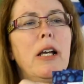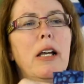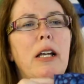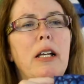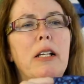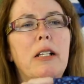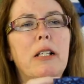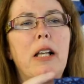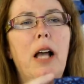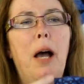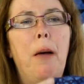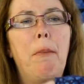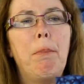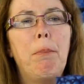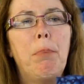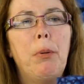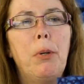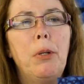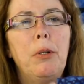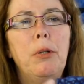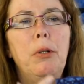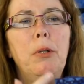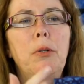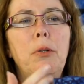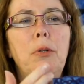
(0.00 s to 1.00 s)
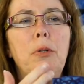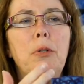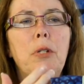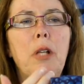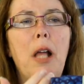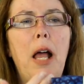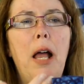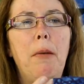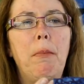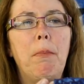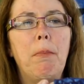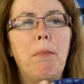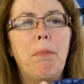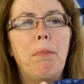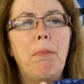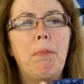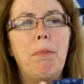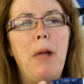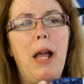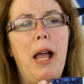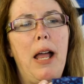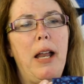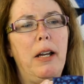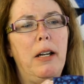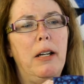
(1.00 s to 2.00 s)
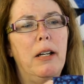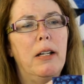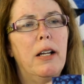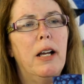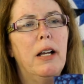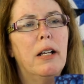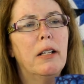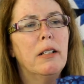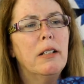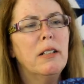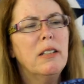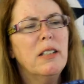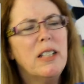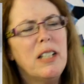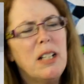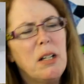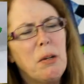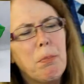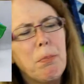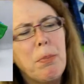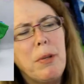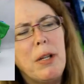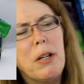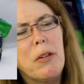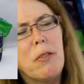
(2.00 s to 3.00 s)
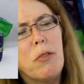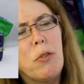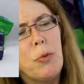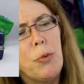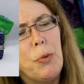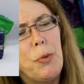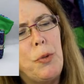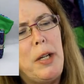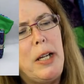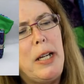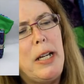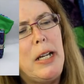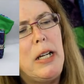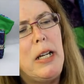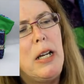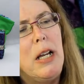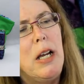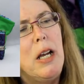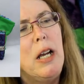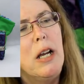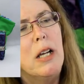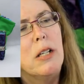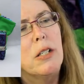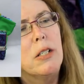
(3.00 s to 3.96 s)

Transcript: It's got blues and a little bit of green,